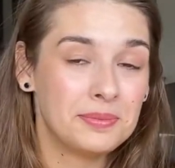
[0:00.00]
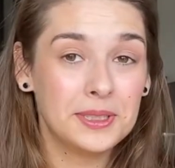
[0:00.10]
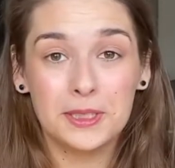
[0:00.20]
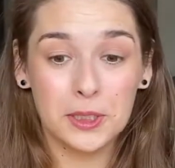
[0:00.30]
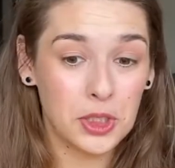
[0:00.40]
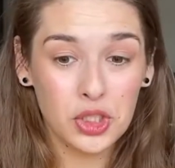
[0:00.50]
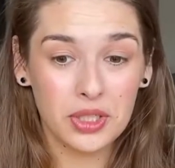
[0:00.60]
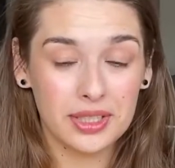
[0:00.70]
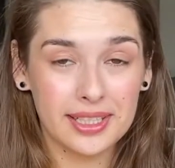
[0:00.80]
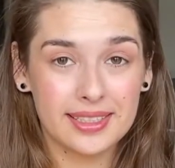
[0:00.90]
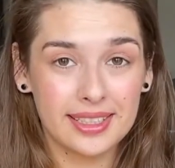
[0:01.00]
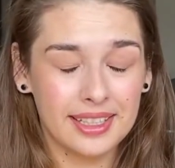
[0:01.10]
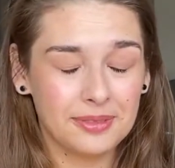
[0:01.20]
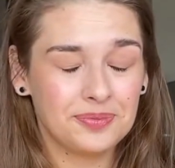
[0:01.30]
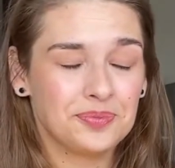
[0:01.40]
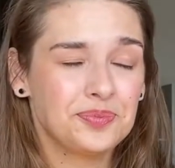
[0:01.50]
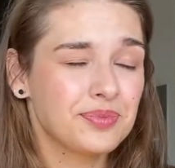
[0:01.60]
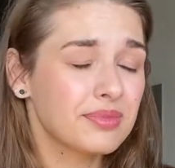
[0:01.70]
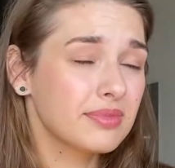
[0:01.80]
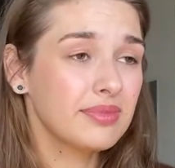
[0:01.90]
decision, let's say,
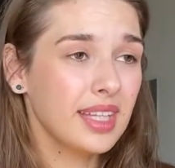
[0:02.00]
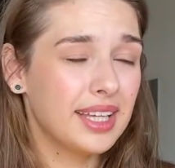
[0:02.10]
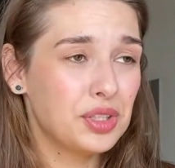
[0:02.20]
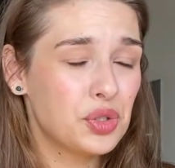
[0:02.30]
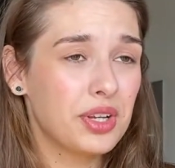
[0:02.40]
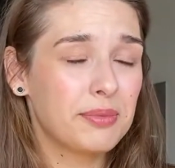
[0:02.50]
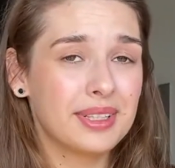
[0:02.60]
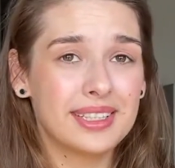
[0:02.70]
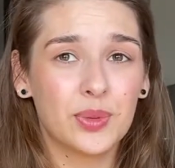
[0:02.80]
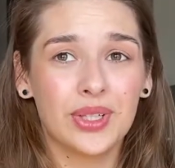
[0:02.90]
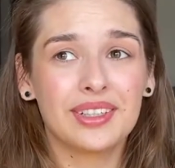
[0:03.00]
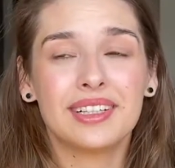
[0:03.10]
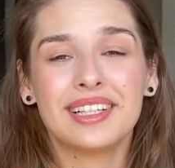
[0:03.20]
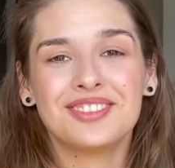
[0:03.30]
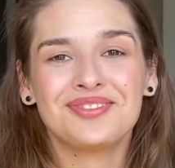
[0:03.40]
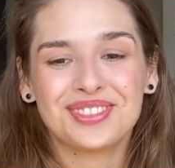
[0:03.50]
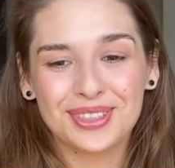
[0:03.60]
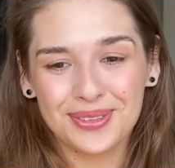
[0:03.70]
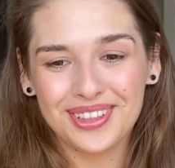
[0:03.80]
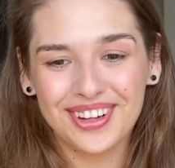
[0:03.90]
and it should have been this week,
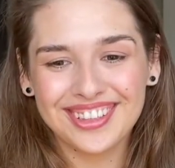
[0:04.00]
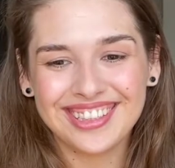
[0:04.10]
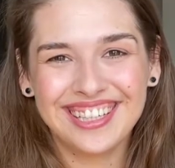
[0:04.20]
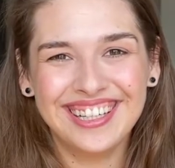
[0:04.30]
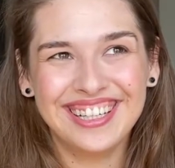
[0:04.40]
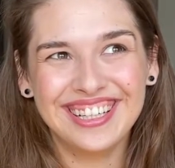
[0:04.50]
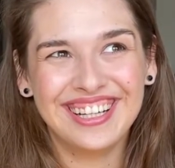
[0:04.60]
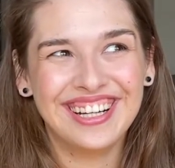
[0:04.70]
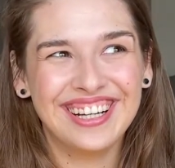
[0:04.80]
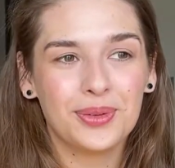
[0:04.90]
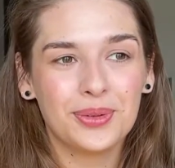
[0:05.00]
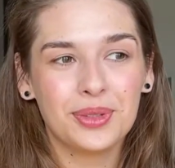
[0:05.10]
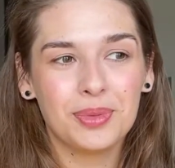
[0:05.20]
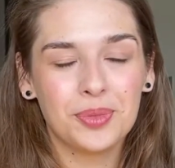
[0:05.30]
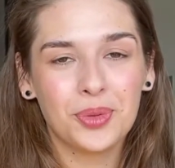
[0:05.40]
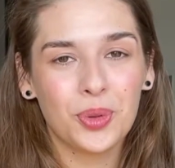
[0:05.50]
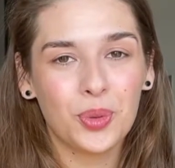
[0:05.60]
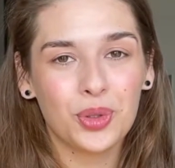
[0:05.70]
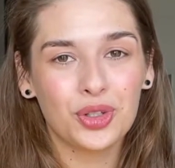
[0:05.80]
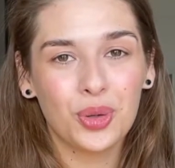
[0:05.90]
so I got it. All the people who
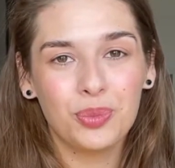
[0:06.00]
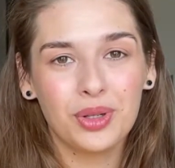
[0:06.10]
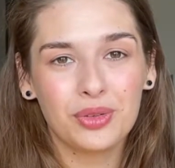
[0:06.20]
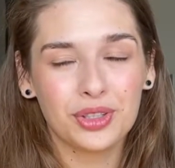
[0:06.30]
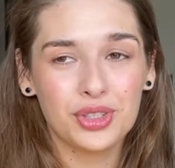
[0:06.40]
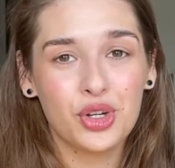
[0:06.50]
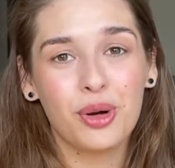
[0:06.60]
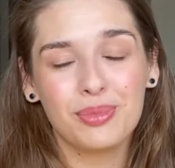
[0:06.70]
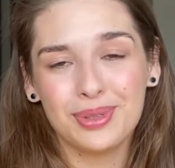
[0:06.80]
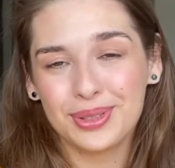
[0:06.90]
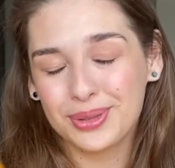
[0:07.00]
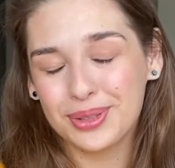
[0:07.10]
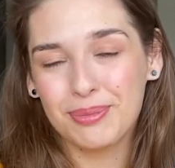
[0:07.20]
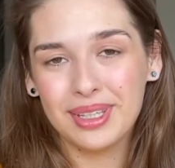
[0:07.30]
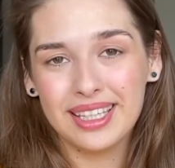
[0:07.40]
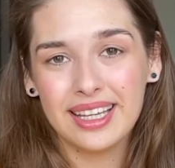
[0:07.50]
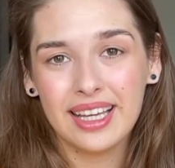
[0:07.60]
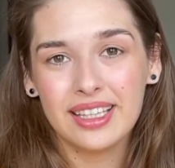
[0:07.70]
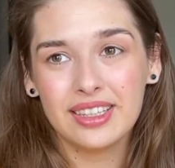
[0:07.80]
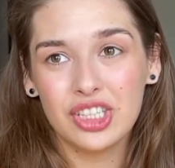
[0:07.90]
were hoping for this job, including me,
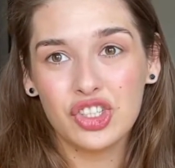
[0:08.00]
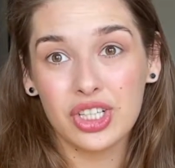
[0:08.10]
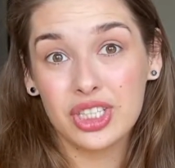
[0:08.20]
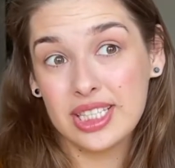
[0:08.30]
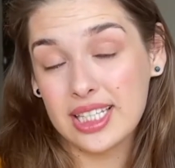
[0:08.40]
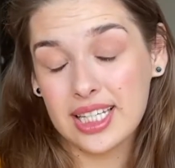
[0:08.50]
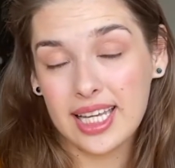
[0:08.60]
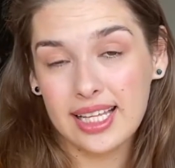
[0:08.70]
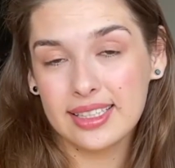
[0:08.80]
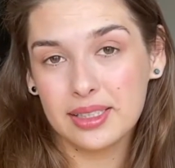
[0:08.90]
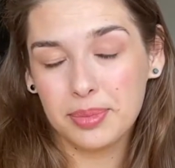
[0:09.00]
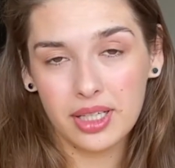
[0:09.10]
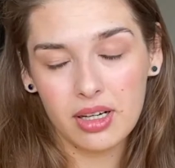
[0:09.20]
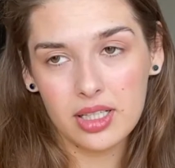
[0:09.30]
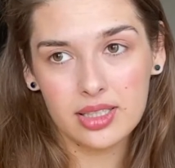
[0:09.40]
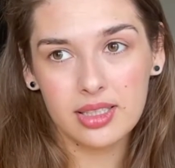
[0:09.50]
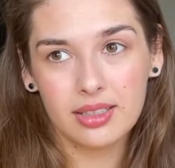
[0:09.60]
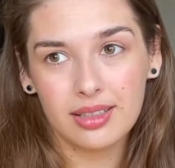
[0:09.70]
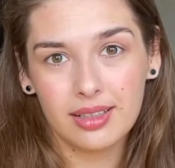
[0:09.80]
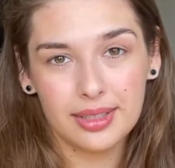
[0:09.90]
they just didn't get it because
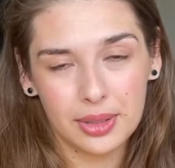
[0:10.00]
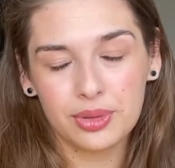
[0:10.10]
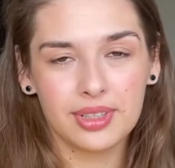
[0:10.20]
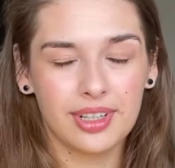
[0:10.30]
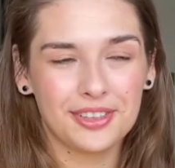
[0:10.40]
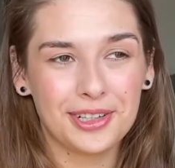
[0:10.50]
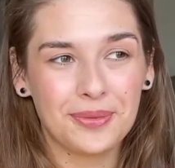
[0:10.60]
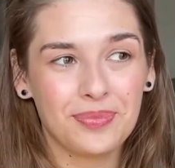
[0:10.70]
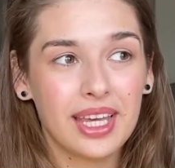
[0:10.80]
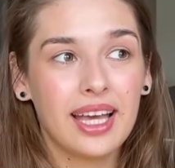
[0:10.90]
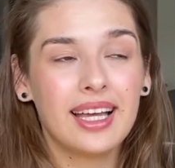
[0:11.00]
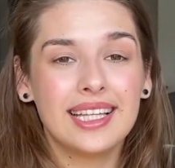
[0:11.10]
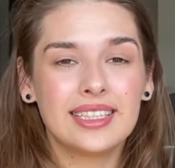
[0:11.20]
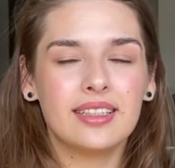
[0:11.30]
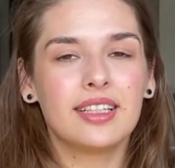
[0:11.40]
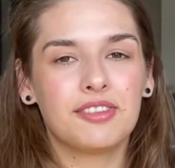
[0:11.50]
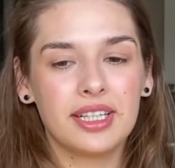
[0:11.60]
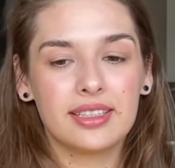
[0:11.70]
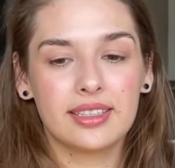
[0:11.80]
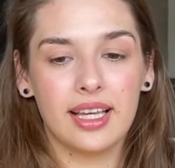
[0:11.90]
there was an error. It's
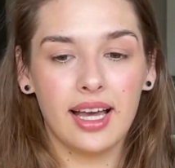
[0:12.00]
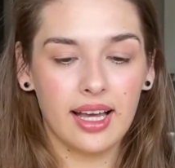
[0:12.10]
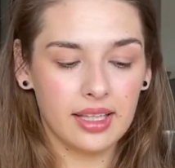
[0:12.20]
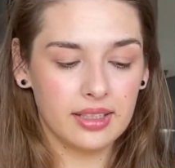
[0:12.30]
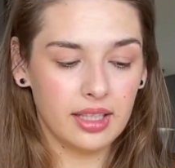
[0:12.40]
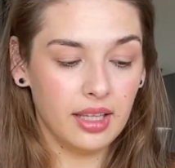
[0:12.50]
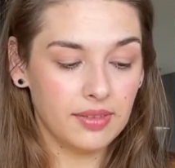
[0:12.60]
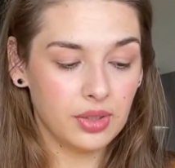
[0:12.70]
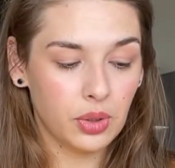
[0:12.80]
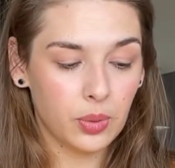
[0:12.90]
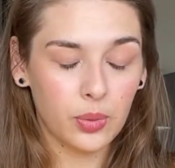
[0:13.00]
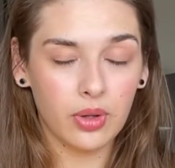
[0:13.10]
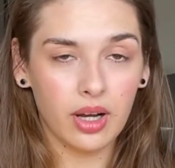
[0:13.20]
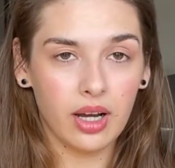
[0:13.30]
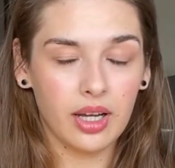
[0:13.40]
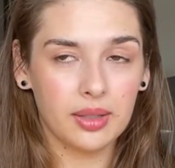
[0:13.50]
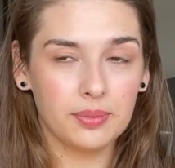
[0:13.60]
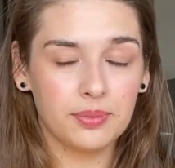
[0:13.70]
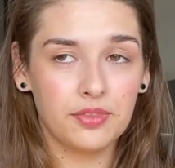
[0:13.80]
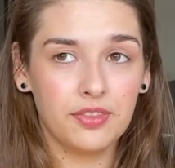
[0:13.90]
hilarious, and even though
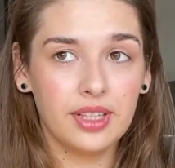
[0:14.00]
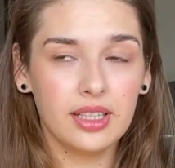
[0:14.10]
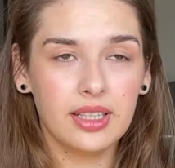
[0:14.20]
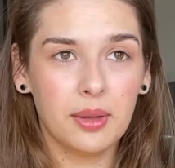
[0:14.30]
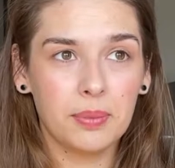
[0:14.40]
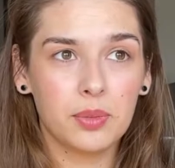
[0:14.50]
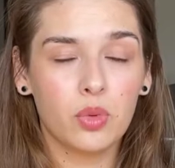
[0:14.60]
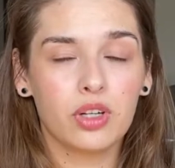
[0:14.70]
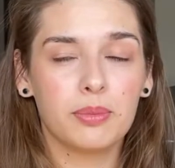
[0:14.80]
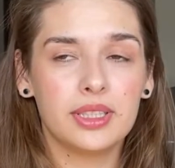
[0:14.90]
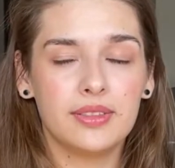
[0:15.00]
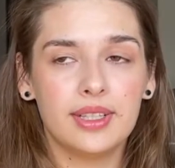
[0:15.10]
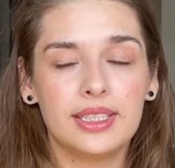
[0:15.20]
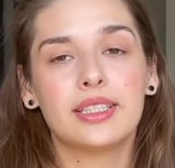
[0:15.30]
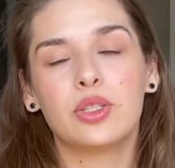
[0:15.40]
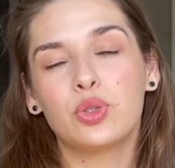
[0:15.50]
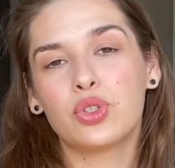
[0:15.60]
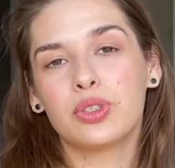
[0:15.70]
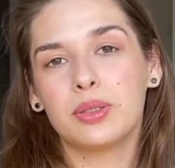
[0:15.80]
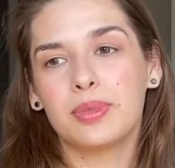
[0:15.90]
I'm feeling a bit more motivating than
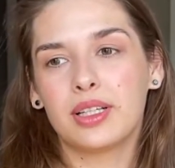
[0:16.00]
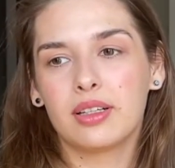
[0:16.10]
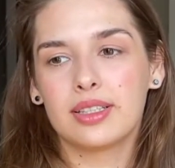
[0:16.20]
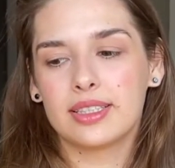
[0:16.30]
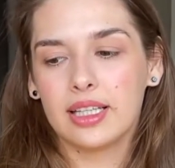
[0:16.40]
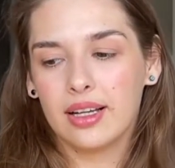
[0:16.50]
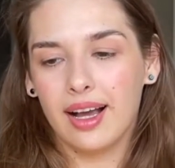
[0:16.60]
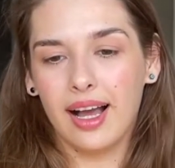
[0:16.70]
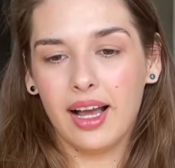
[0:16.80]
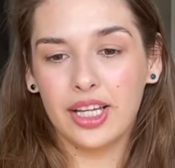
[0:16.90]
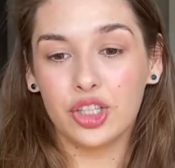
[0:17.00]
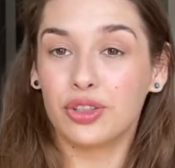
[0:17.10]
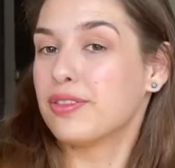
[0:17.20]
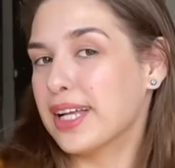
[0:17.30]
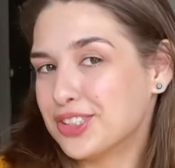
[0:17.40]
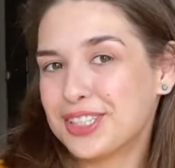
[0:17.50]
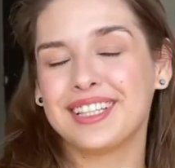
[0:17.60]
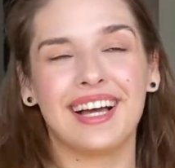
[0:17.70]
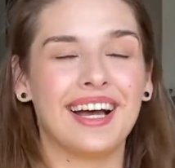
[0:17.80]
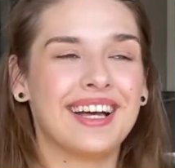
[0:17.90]
usually because I got flattered
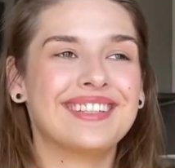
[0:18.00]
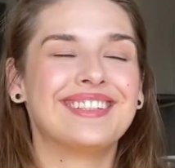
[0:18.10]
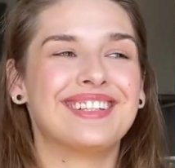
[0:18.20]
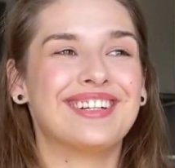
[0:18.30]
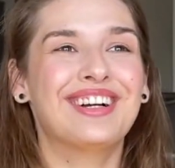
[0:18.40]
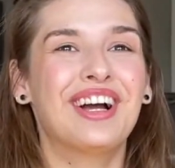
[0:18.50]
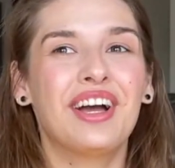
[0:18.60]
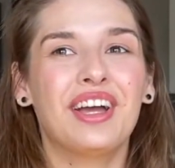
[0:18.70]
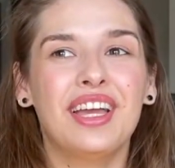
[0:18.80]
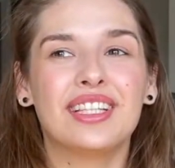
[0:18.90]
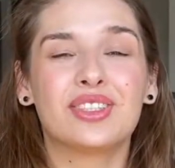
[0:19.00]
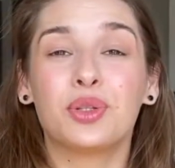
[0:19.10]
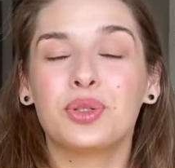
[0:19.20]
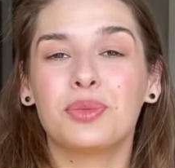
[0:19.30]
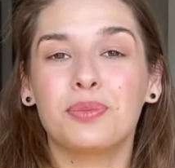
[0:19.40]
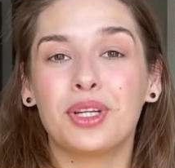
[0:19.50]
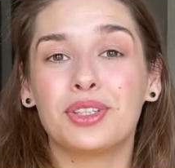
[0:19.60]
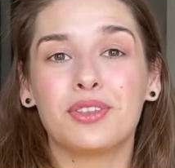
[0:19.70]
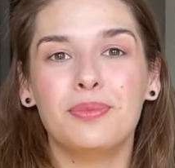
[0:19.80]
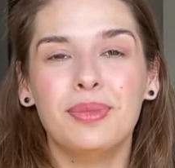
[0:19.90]
and it's not because
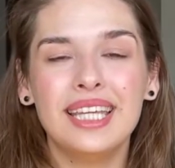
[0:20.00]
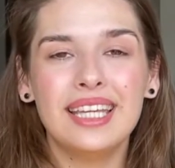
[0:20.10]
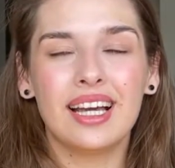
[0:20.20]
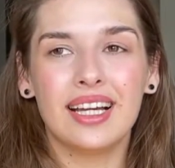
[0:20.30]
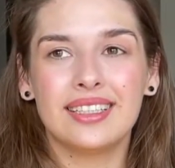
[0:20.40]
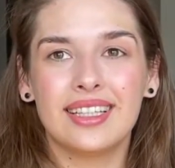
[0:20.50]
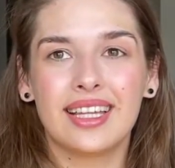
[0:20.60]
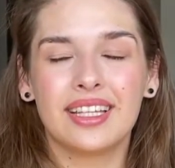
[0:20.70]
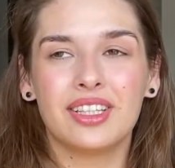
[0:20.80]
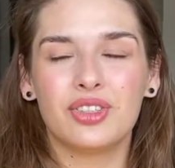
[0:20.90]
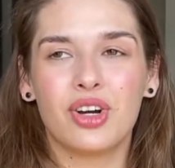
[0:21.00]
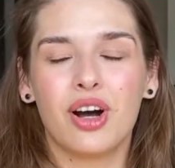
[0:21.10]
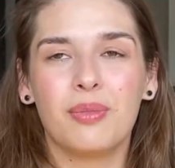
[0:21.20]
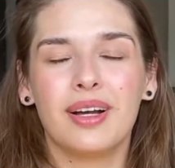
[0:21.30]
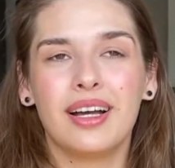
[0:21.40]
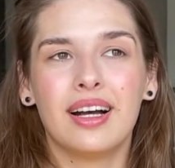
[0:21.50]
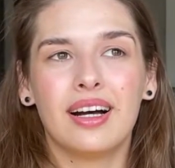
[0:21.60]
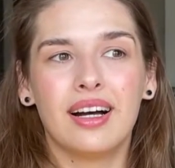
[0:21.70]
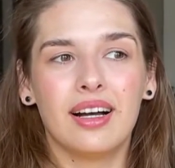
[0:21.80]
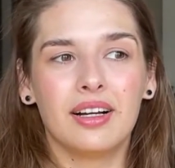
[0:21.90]
of me I didn't get the job,
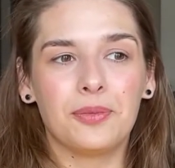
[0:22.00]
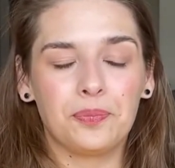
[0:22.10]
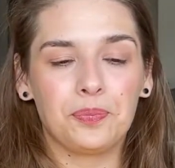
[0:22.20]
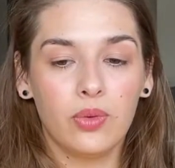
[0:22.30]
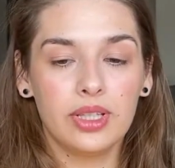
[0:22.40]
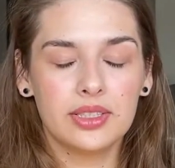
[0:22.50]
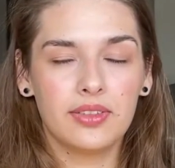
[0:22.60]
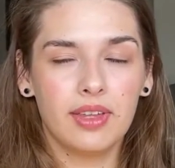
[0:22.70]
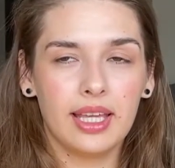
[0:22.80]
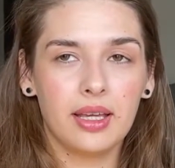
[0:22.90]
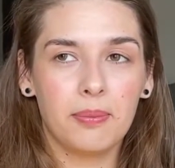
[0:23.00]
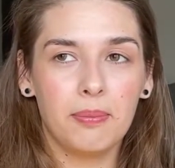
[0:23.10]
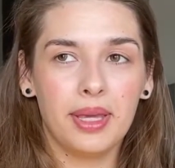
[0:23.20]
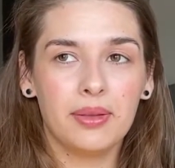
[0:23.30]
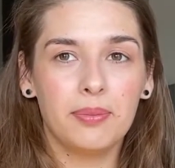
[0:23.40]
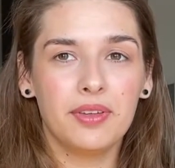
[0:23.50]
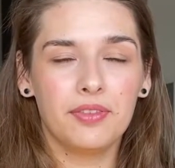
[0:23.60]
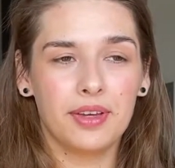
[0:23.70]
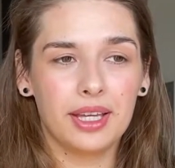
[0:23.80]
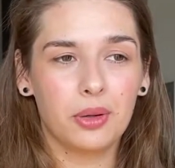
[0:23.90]
all this thing made me
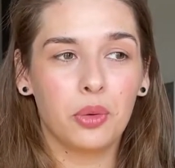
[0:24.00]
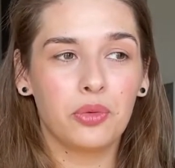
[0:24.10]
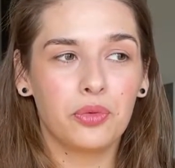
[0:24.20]
think of